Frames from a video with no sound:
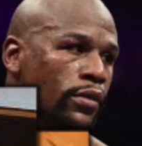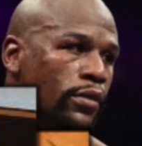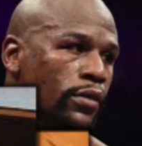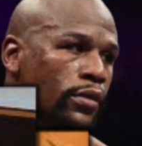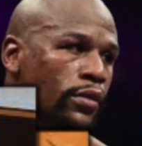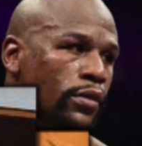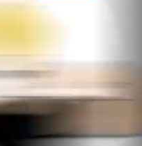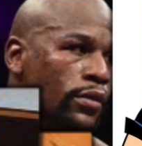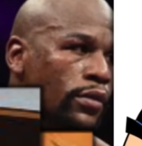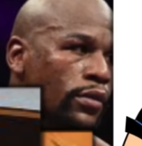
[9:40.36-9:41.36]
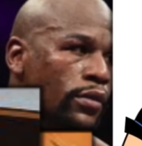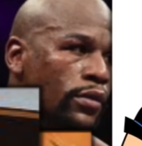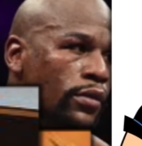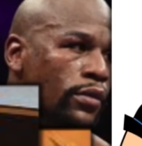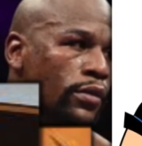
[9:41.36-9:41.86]

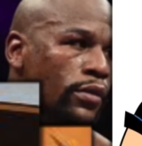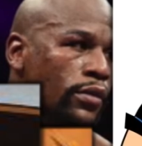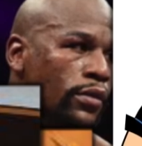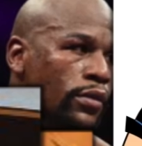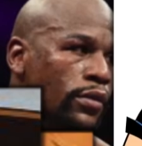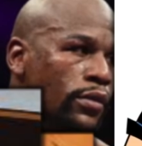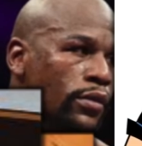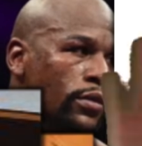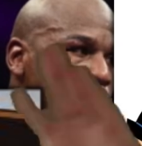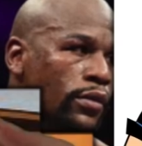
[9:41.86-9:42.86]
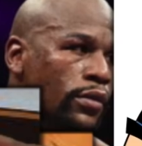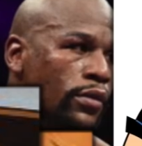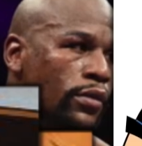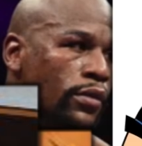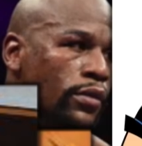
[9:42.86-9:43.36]

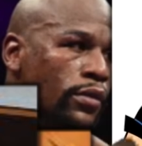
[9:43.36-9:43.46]
This person isn't speaking.